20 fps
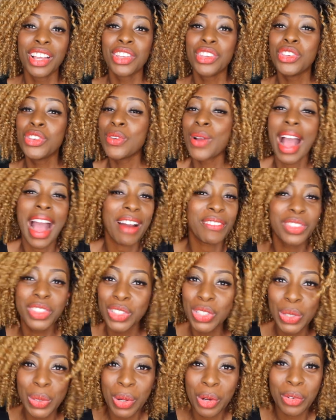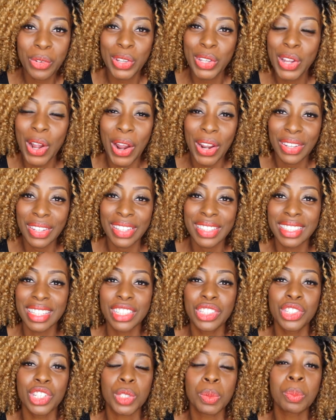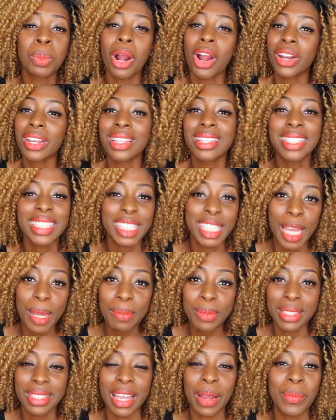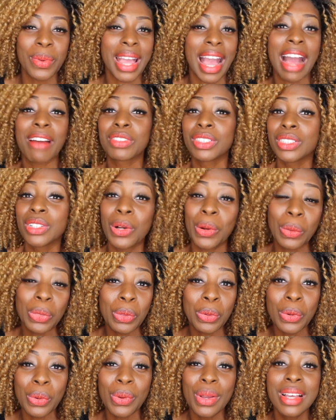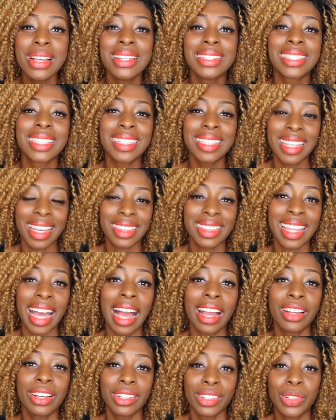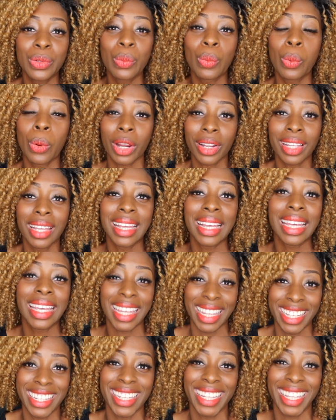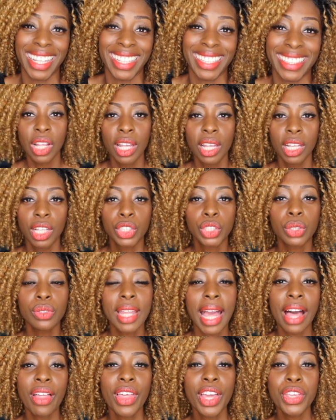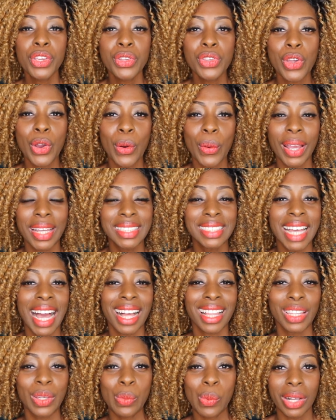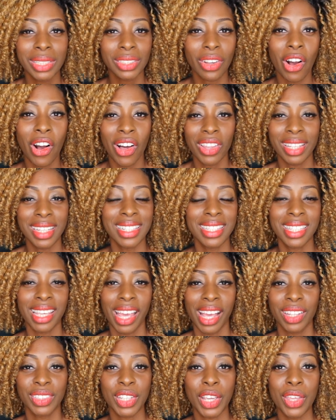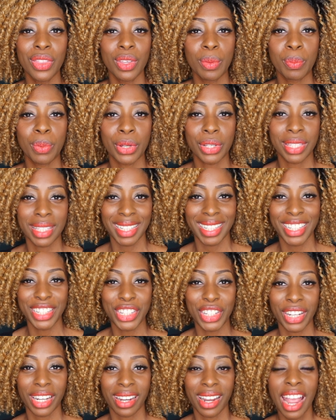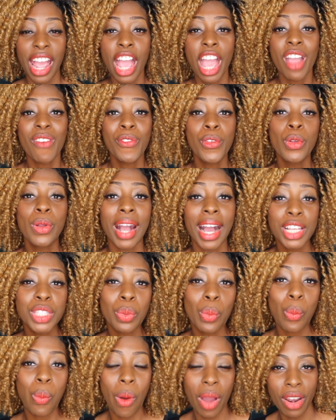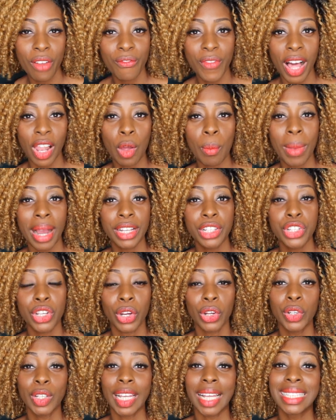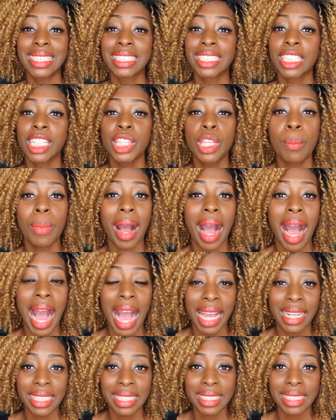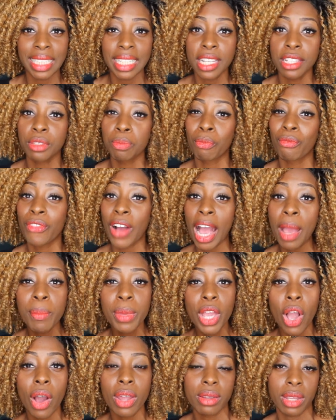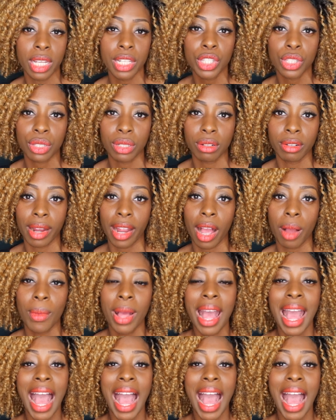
You have to do it regardless. It's just part of the steps that we have to go through to get that good working kidney. So now that you know exactly what's all entailed in the procedure, if you guys want to follow my journey and see the behind the scenes, find me on Instagram